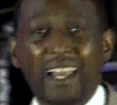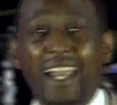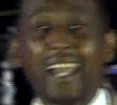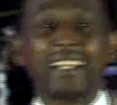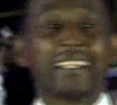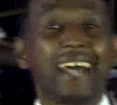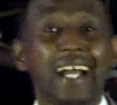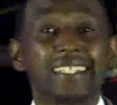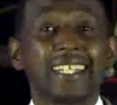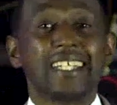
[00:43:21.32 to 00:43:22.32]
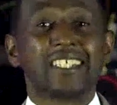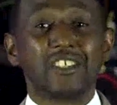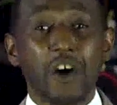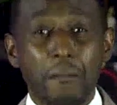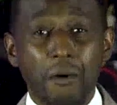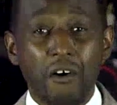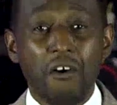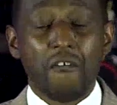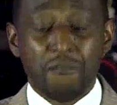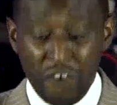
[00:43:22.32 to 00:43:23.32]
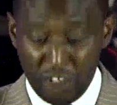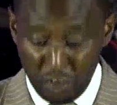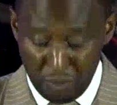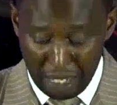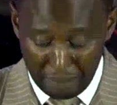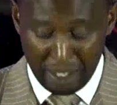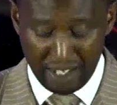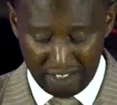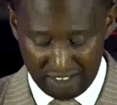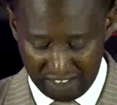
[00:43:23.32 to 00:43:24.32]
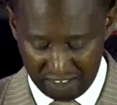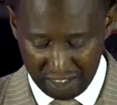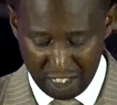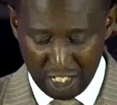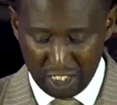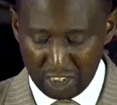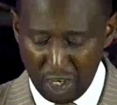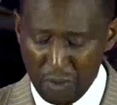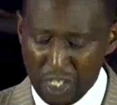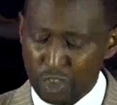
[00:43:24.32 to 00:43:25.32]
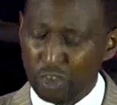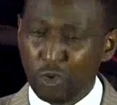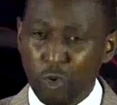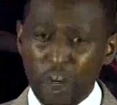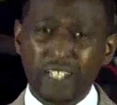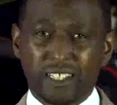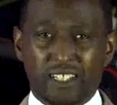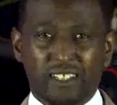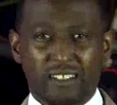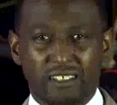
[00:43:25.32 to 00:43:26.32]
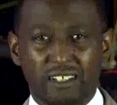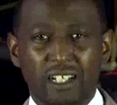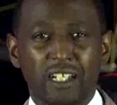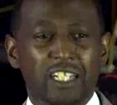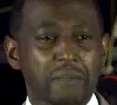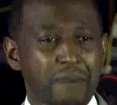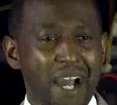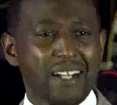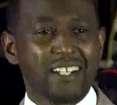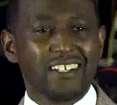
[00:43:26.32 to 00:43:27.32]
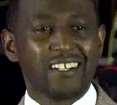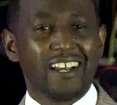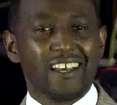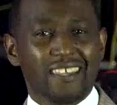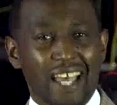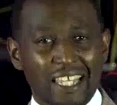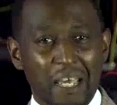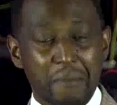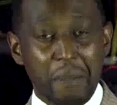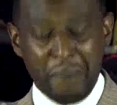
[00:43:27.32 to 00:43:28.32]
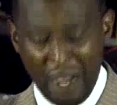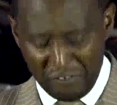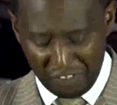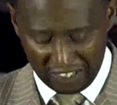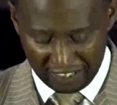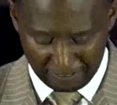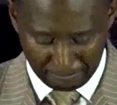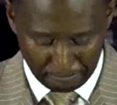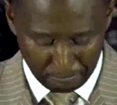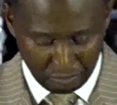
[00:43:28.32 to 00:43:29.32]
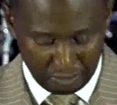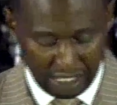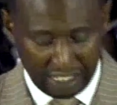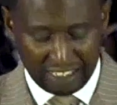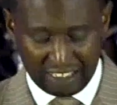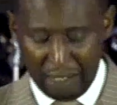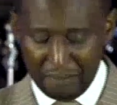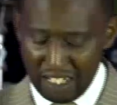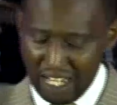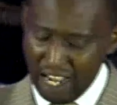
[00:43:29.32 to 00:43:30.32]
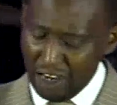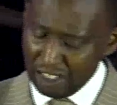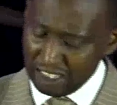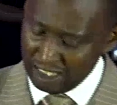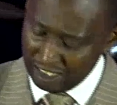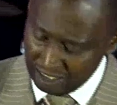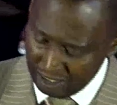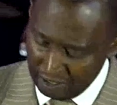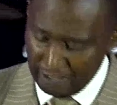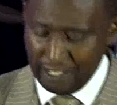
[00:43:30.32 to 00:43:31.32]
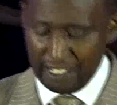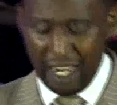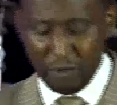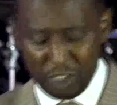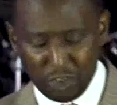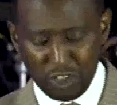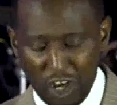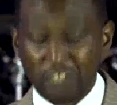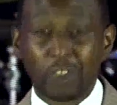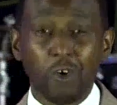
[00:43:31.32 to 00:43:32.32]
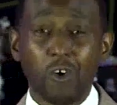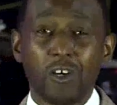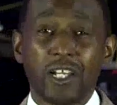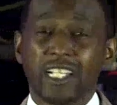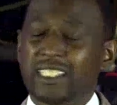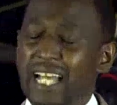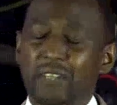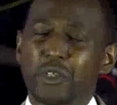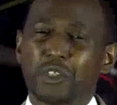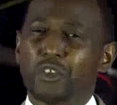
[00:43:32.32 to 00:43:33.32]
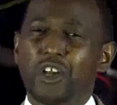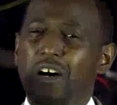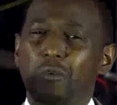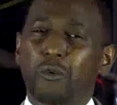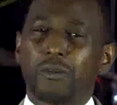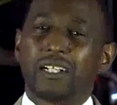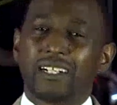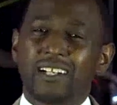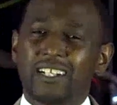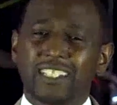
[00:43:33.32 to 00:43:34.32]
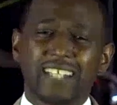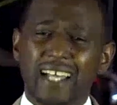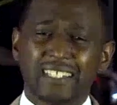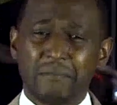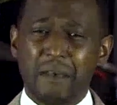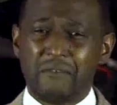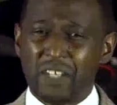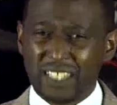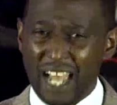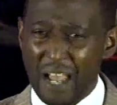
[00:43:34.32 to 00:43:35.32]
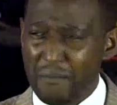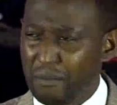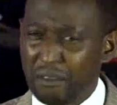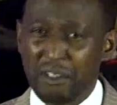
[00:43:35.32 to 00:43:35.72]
And that is no more for human beings. So we should quit demanding that they be perfect. Something else that we should not do is that we should not criticize them every time